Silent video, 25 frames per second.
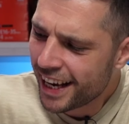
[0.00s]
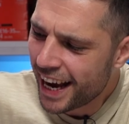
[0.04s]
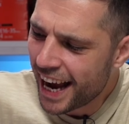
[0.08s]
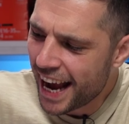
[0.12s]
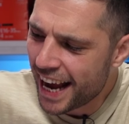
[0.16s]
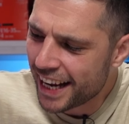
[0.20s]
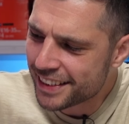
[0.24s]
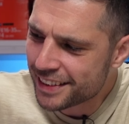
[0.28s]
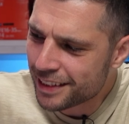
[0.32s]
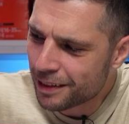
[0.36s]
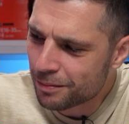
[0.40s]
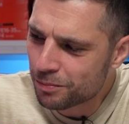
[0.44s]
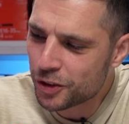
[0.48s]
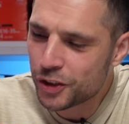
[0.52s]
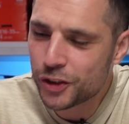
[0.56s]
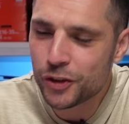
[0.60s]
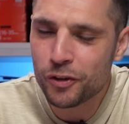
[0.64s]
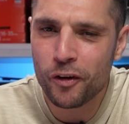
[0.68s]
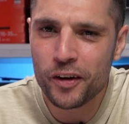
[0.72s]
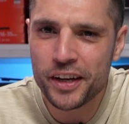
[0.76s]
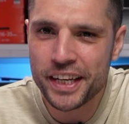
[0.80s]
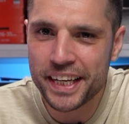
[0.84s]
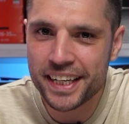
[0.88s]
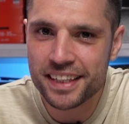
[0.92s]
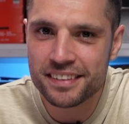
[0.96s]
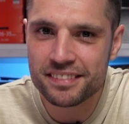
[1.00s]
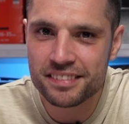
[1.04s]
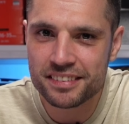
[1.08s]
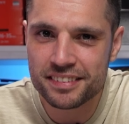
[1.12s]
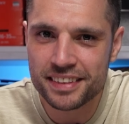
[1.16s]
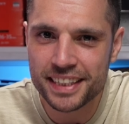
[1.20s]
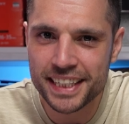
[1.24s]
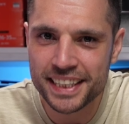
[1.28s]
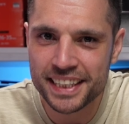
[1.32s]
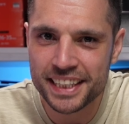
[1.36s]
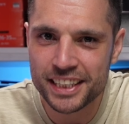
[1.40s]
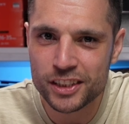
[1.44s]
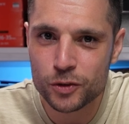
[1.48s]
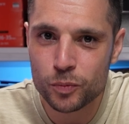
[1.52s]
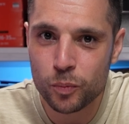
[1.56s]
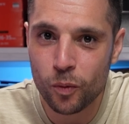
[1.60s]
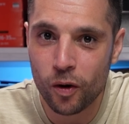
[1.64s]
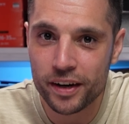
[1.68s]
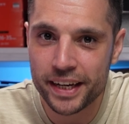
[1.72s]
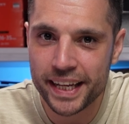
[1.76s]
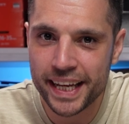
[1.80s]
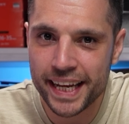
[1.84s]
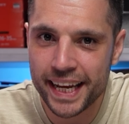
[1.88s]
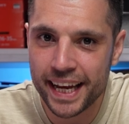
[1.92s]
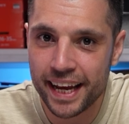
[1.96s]
And I'm sure you can see this
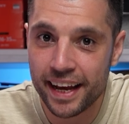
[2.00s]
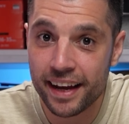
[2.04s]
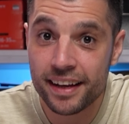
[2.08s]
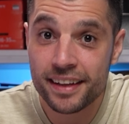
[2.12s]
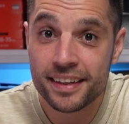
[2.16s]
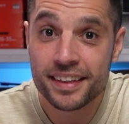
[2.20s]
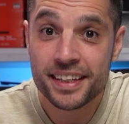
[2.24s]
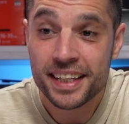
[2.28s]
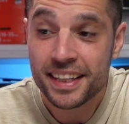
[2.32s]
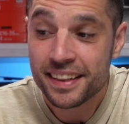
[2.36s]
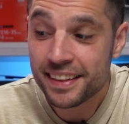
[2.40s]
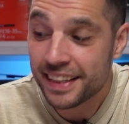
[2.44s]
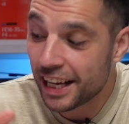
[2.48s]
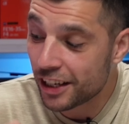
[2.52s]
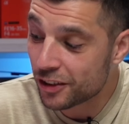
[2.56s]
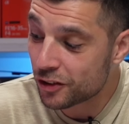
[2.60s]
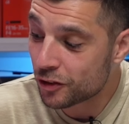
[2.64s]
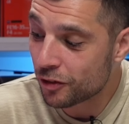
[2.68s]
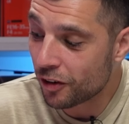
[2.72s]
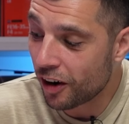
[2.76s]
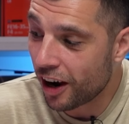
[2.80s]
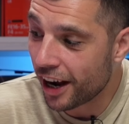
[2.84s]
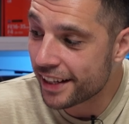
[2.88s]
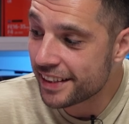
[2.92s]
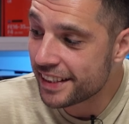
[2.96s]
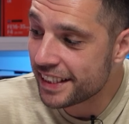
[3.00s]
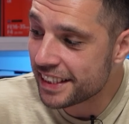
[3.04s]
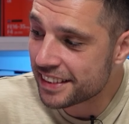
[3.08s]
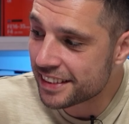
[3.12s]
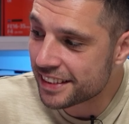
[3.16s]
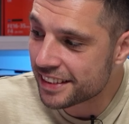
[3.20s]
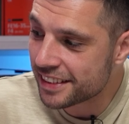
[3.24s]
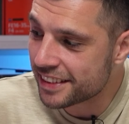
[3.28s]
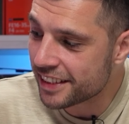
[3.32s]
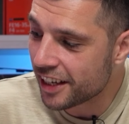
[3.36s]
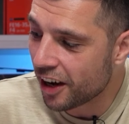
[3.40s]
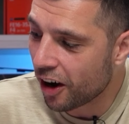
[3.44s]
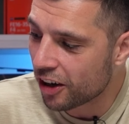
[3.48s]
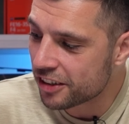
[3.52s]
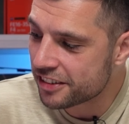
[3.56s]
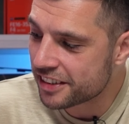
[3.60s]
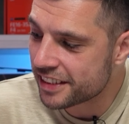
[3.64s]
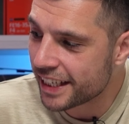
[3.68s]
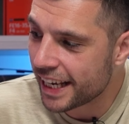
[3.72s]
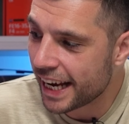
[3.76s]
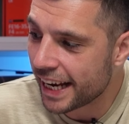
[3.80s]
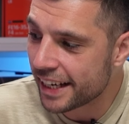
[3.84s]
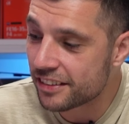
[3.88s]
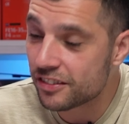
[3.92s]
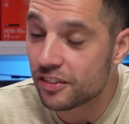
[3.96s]
one here. That's right, this is the
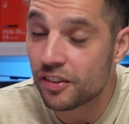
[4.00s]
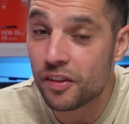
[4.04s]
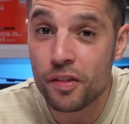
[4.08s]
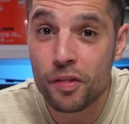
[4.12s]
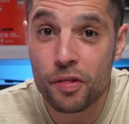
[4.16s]
RTX